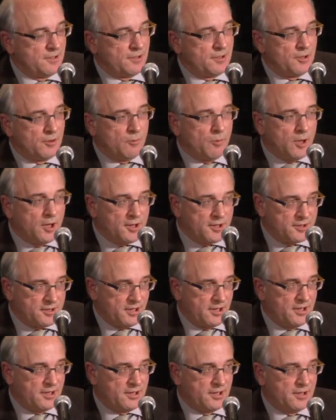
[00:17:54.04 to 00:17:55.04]
You want to
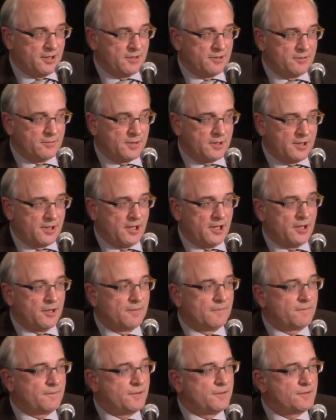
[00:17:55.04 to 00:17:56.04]
take into
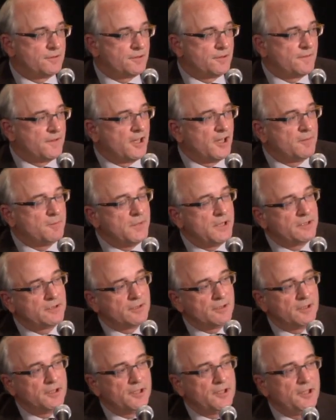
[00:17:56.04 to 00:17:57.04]
account future
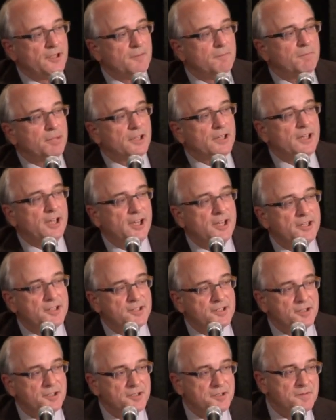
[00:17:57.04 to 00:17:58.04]
developmental
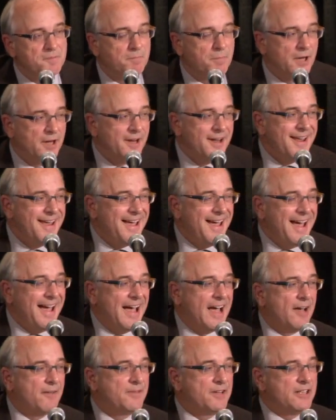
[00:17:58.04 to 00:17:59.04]
implications, but
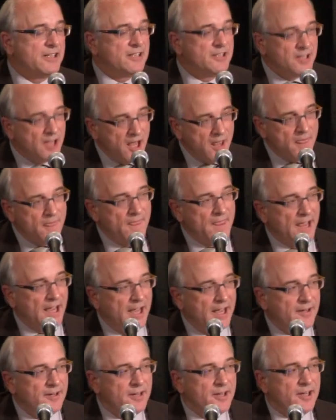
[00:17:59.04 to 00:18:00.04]
having done
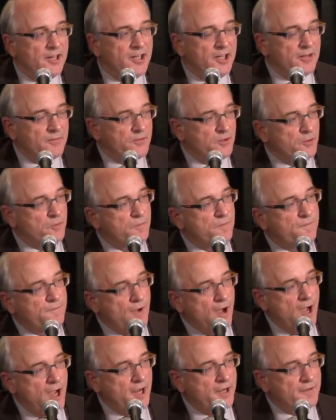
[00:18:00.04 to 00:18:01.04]
that, if you
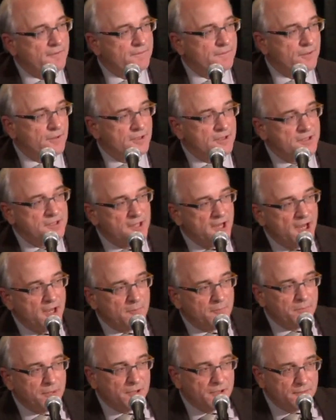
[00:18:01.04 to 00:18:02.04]
find, for
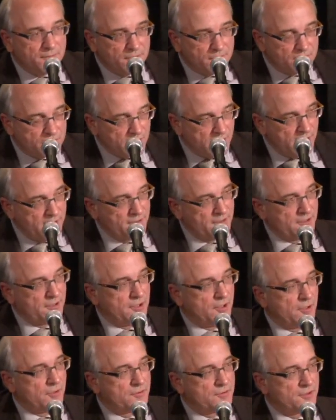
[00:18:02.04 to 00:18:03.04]
example, if you're trying to
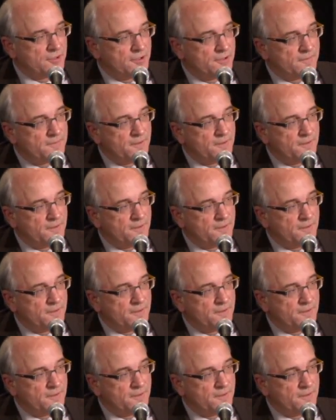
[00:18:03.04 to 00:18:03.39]
go to the